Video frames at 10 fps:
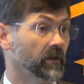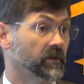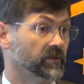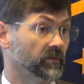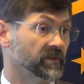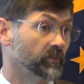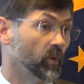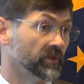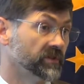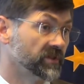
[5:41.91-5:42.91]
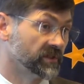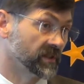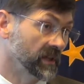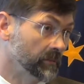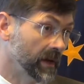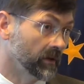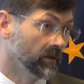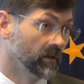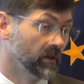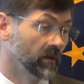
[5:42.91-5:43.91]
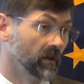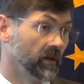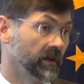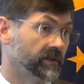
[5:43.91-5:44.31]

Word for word: so it's more than just email uh,